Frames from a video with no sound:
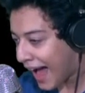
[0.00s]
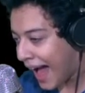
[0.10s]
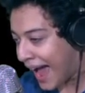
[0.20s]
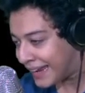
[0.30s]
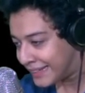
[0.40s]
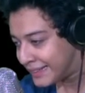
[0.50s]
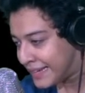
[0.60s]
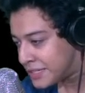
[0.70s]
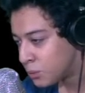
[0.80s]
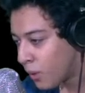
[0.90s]
I at
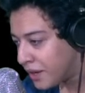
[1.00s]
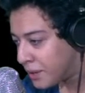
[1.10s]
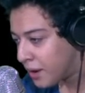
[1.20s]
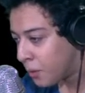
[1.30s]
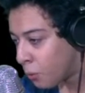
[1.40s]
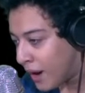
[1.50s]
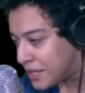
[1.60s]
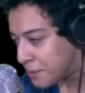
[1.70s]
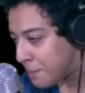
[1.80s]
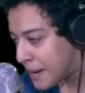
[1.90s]
least
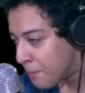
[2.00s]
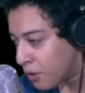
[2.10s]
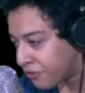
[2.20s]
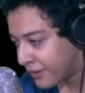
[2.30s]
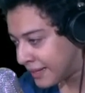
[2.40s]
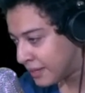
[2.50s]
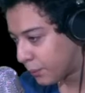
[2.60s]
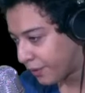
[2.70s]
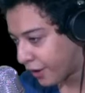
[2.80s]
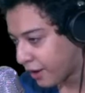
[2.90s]
want to be more friendly
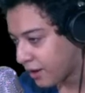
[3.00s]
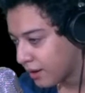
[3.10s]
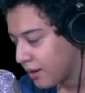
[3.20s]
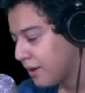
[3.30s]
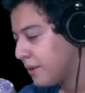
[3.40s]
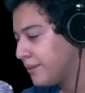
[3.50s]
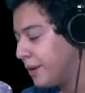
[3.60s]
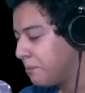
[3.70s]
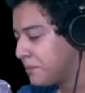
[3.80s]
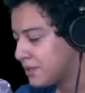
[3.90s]
with her.
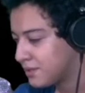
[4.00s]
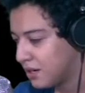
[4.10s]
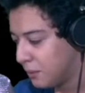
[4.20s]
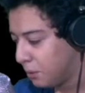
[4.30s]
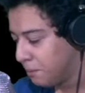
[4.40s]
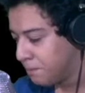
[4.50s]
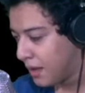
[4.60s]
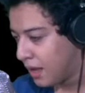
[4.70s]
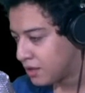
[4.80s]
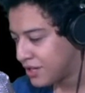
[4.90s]
Nope, this is terrible.
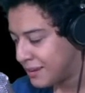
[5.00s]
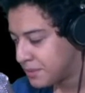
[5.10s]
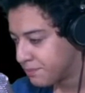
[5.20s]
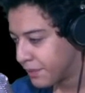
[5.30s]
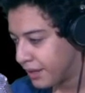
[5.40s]
James,